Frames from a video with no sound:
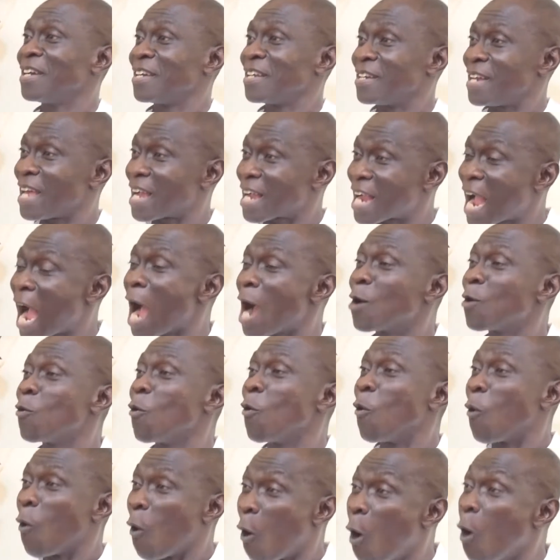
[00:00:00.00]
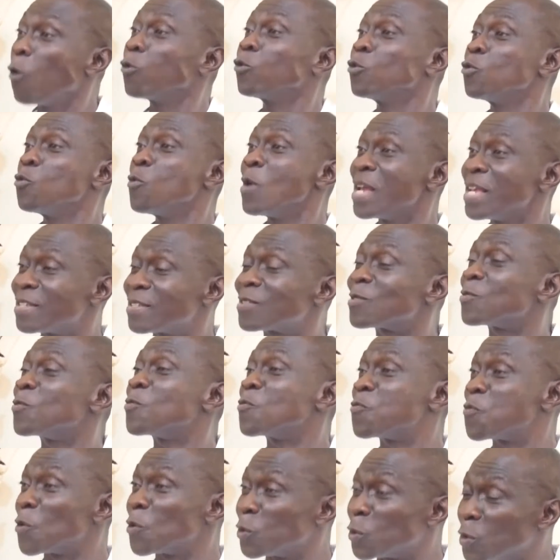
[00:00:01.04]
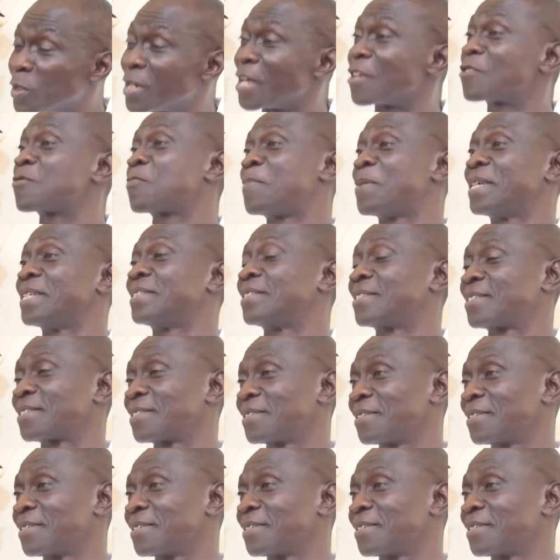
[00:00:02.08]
the cargo always will follow the space.